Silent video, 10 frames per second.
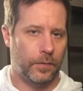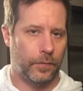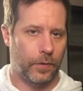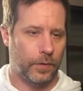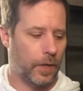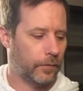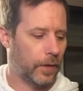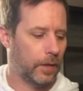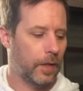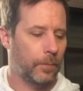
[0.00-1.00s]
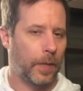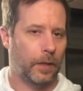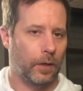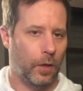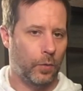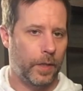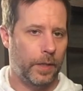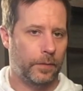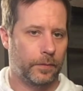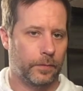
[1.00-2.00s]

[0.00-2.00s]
First off, like my low E,